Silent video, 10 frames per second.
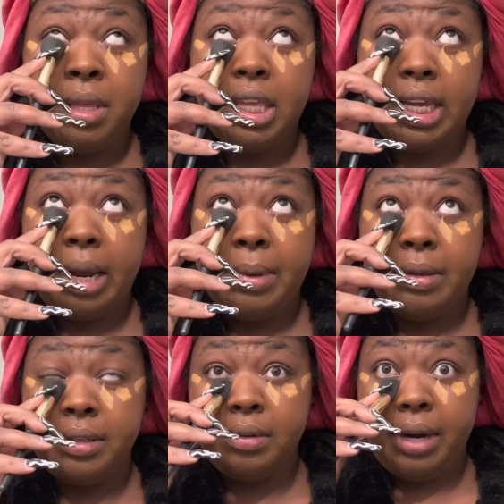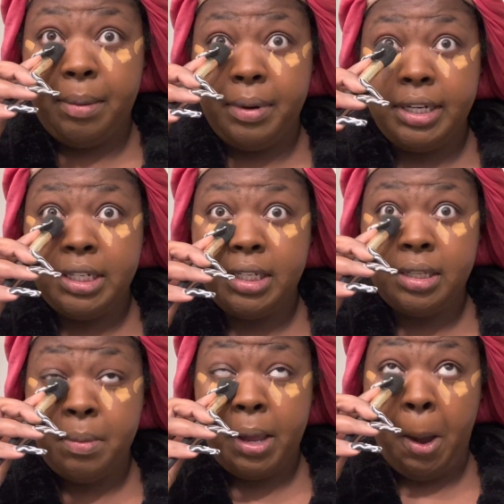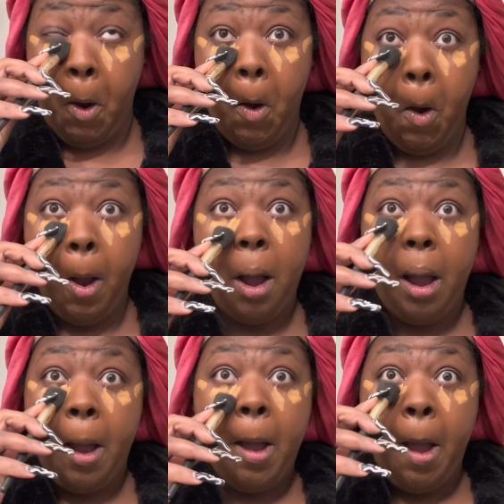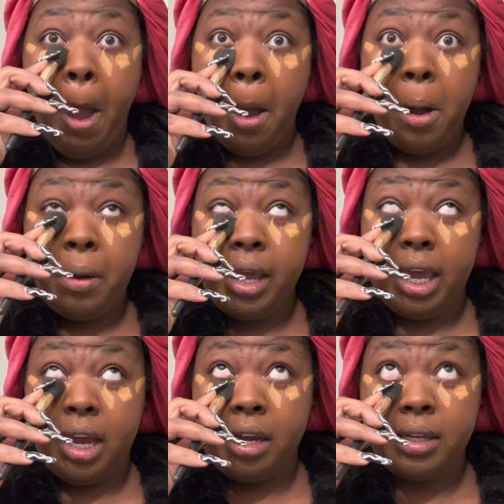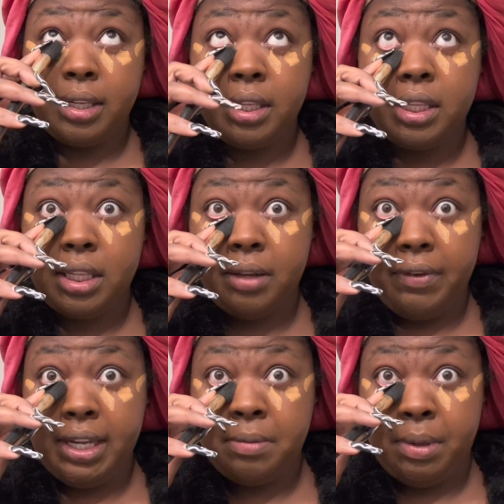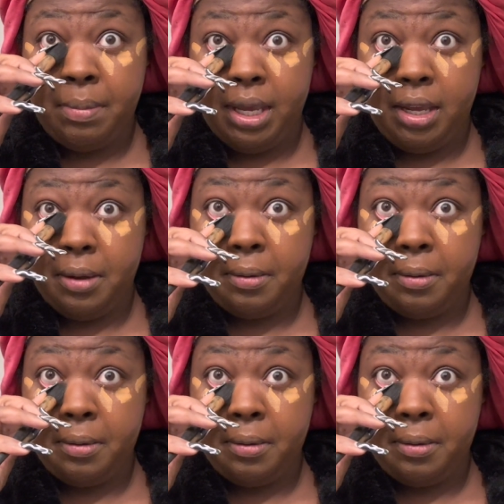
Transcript: be thinking I'll be using the right brushes, but who cares? The face be beat.